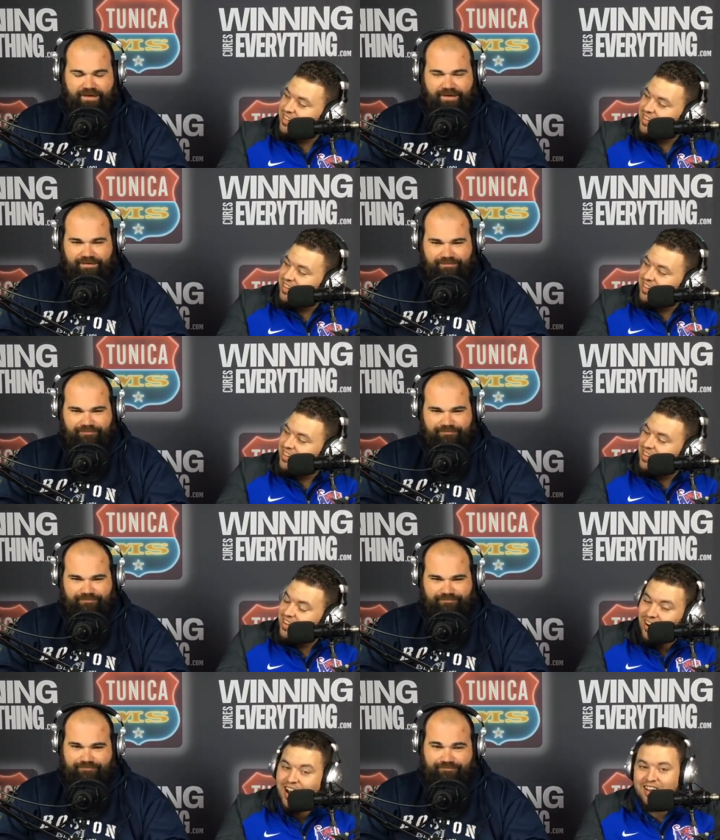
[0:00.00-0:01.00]
Speaker 1: I got it.
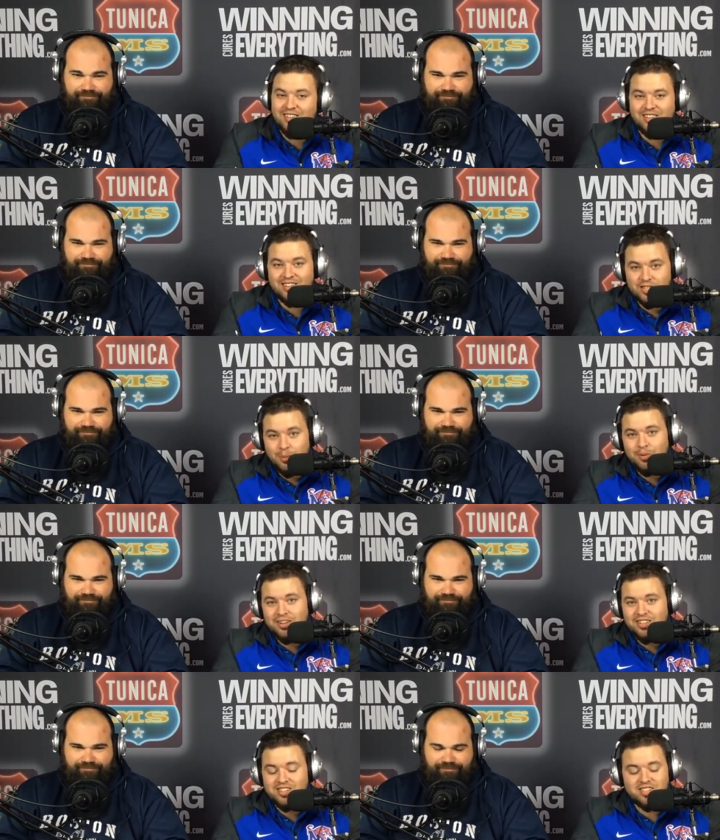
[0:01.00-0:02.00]
All right, let's jump
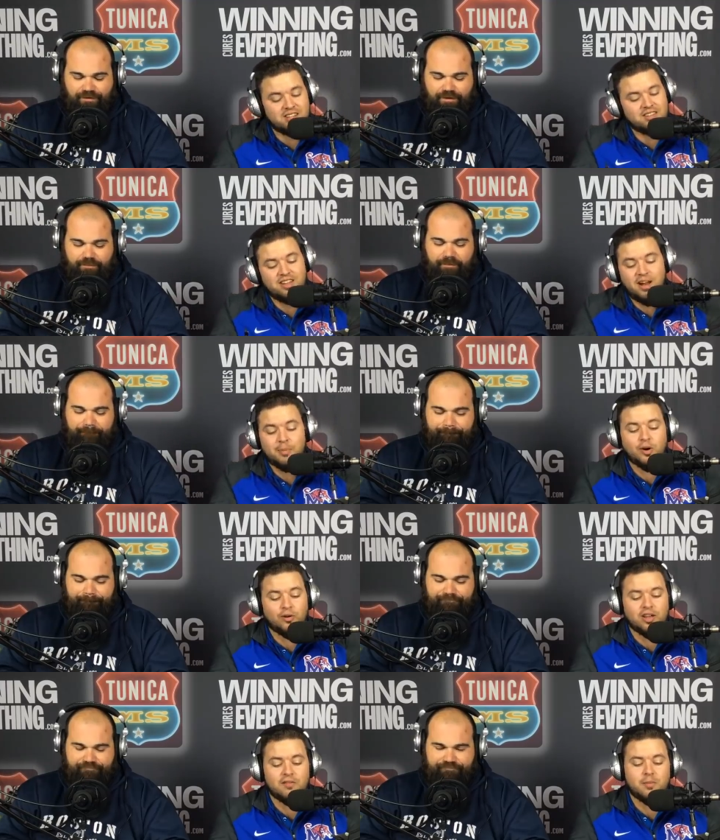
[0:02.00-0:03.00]
into this thing then. I'm
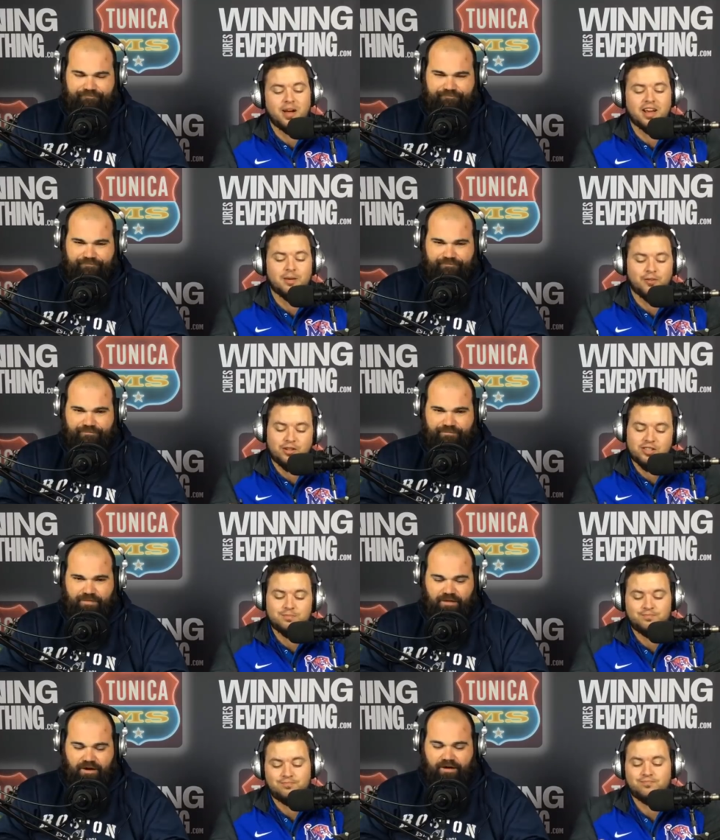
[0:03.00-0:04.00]
going to give you my game first.
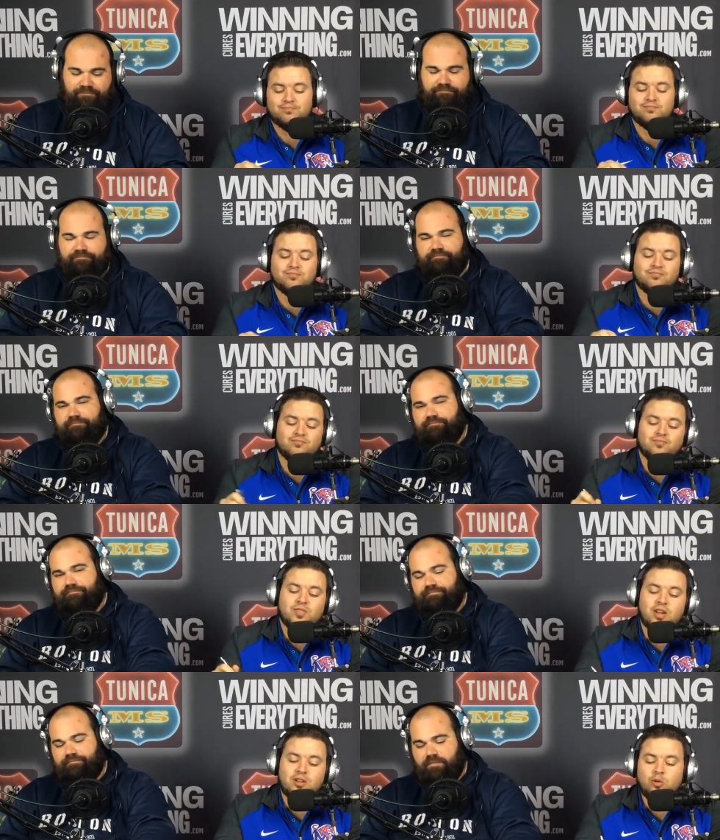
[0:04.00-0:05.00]
All right.
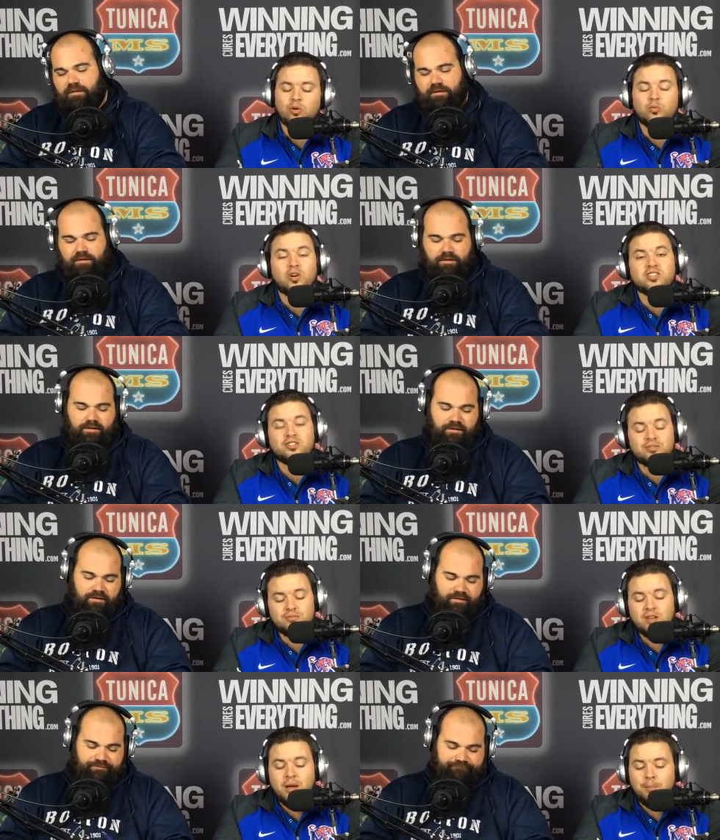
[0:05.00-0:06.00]

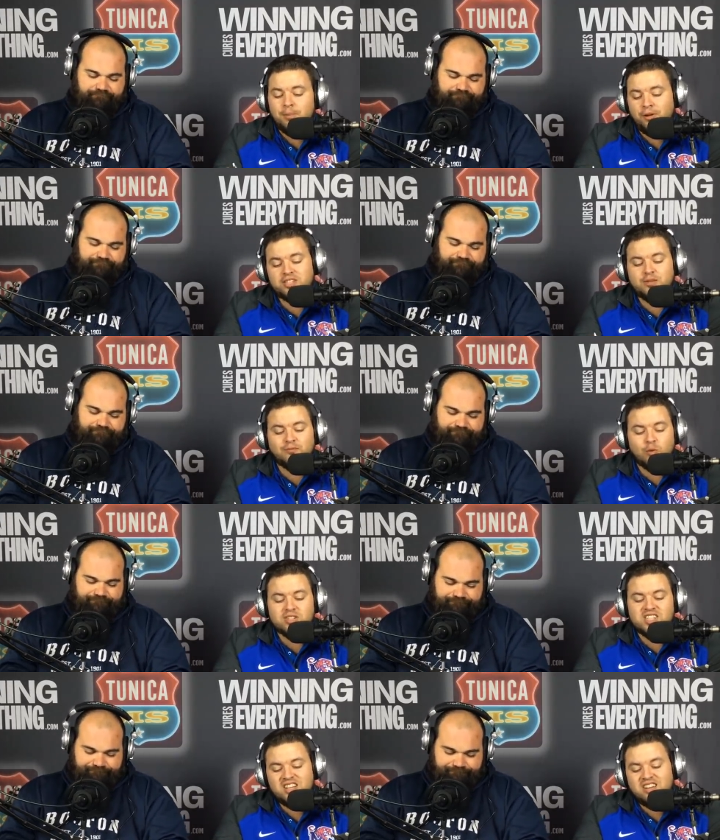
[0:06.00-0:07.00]
Northwestern plus
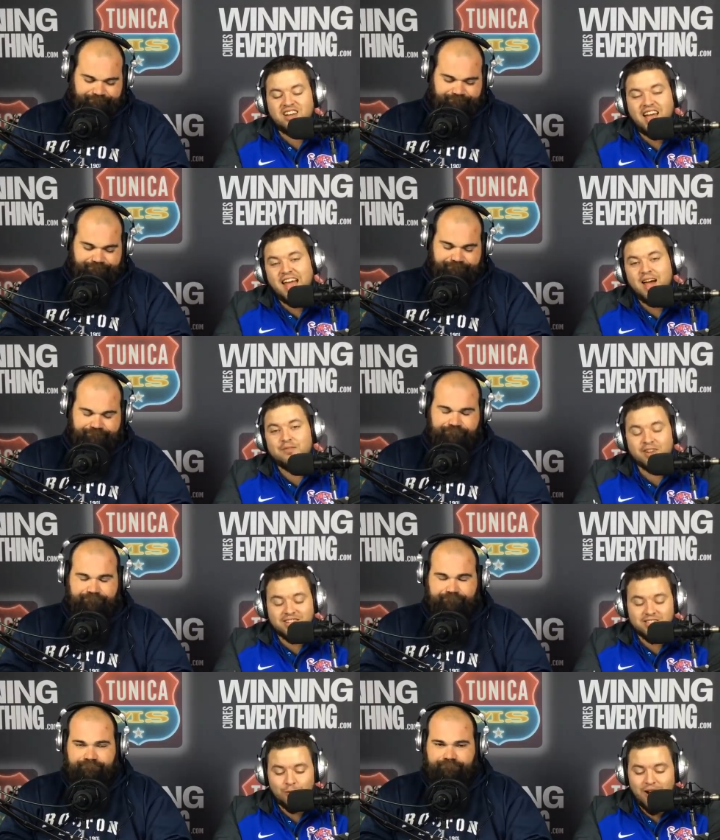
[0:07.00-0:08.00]
14 and a half
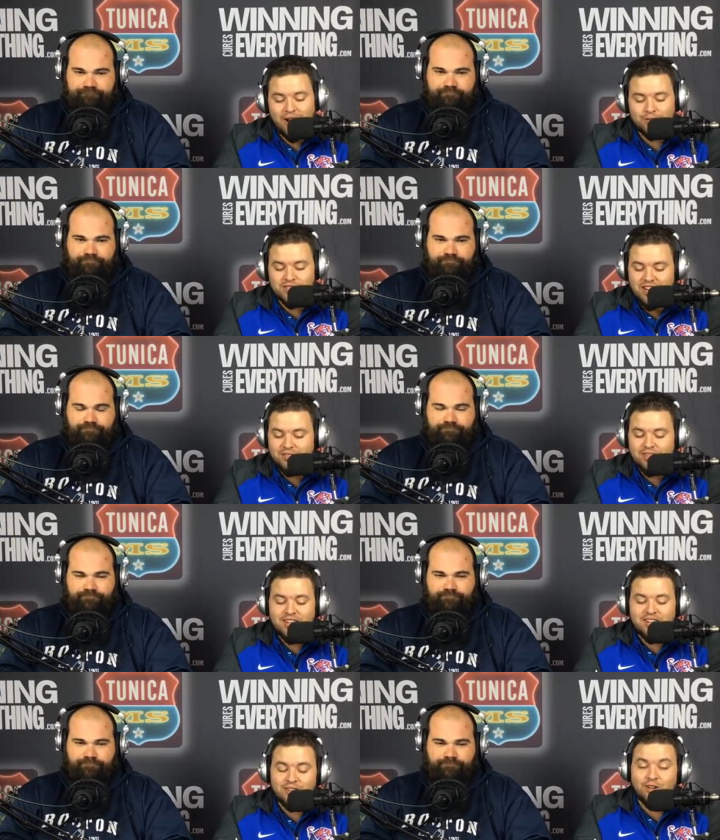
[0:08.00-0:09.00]
against Ohio State.
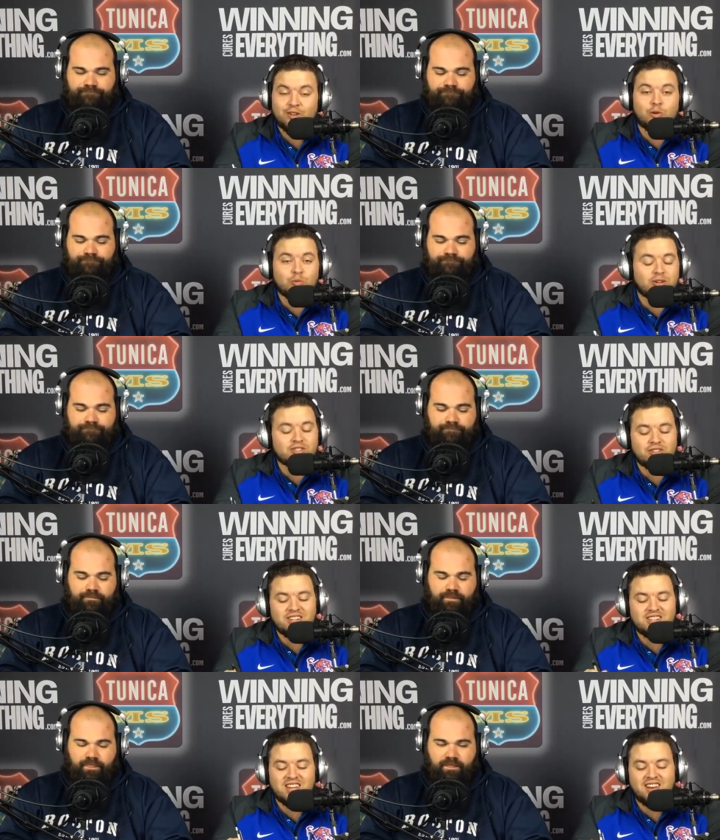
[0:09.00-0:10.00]
Look, Northwestern
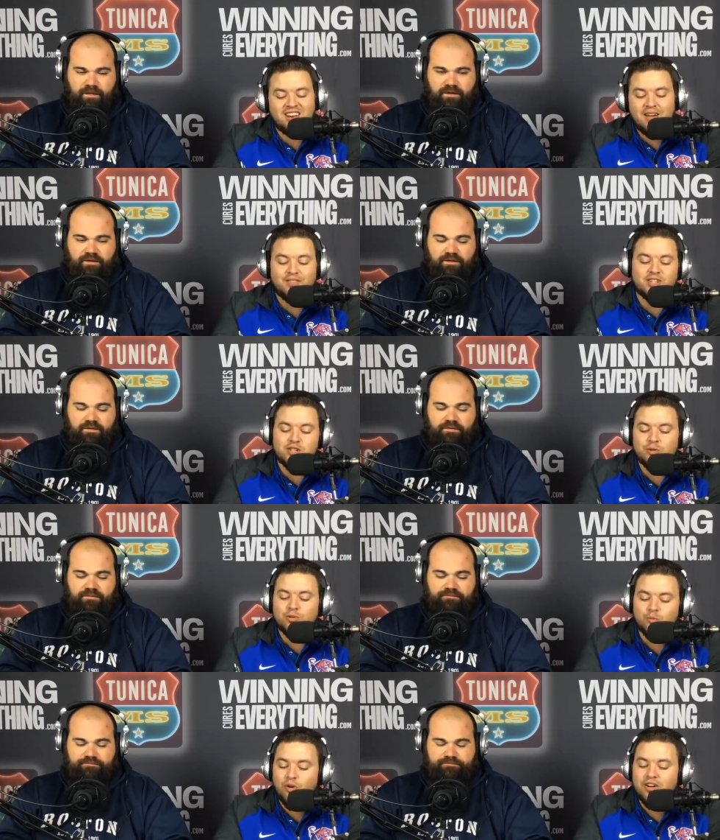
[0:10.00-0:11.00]
is 11
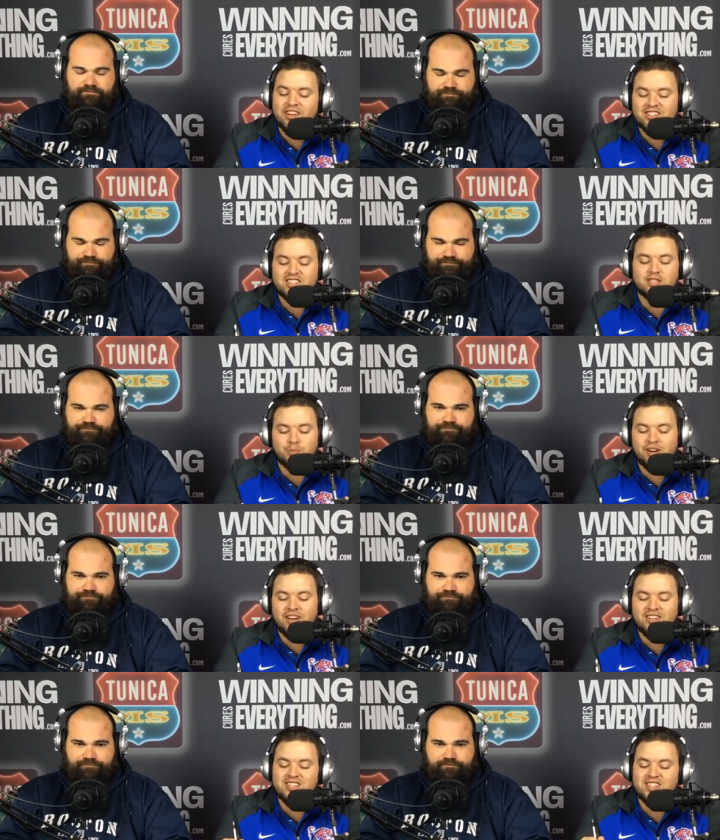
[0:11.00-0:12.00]
2 and 1 against the
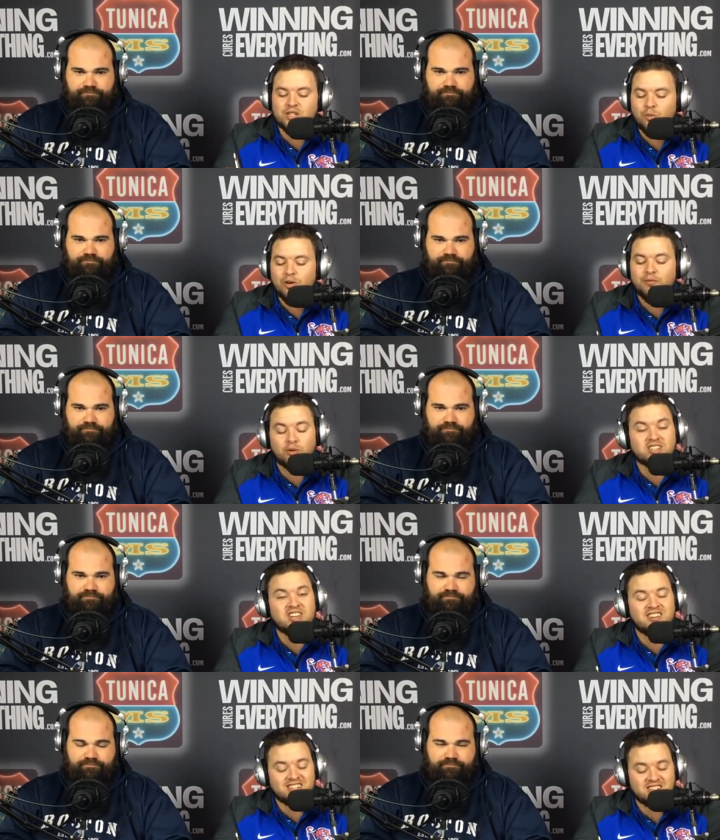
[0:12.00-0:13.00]
spread since
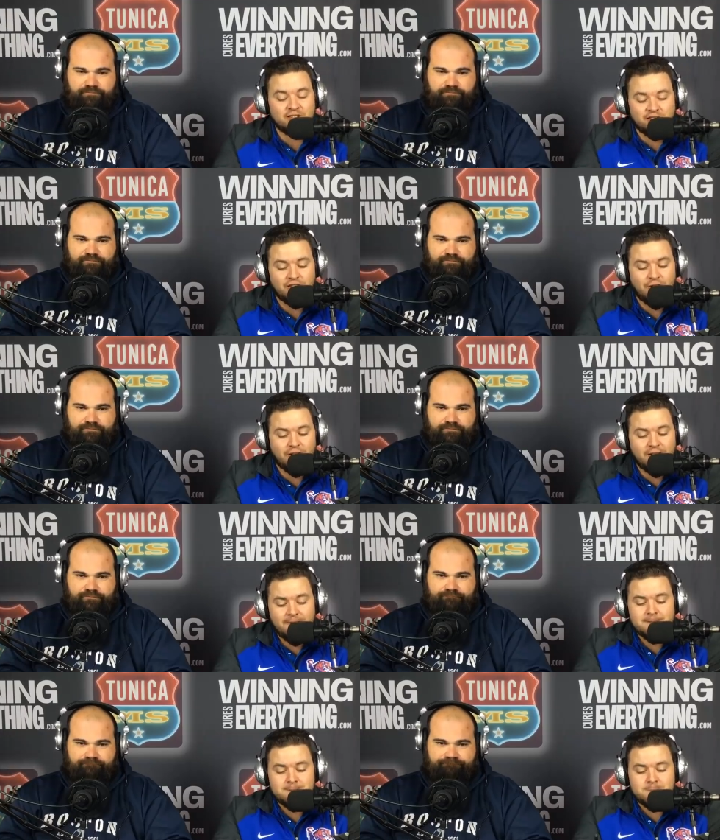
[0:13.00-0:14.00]
2014 as an underdog.
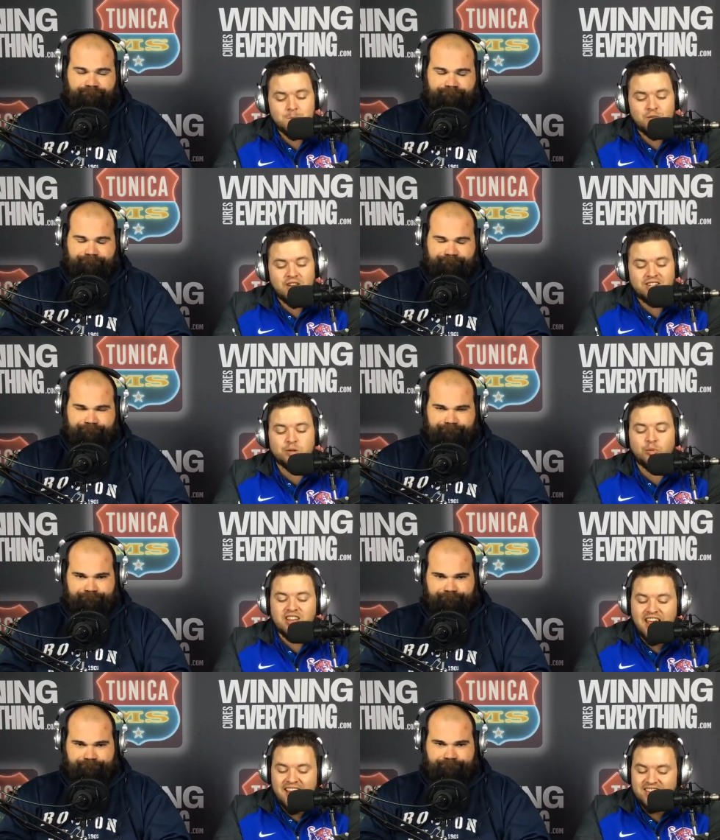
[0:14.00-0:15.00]
In
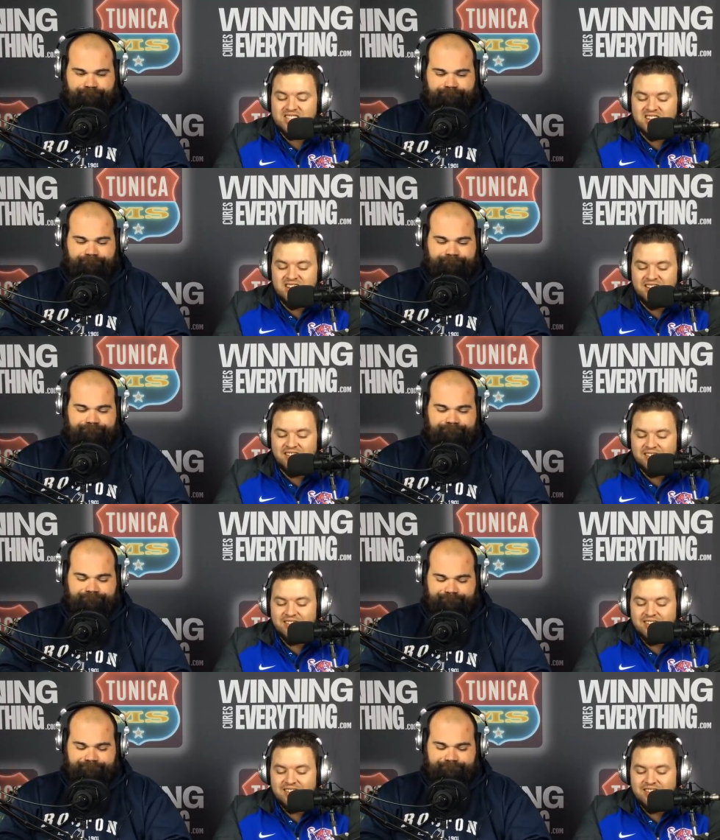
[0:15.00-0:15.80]
2018,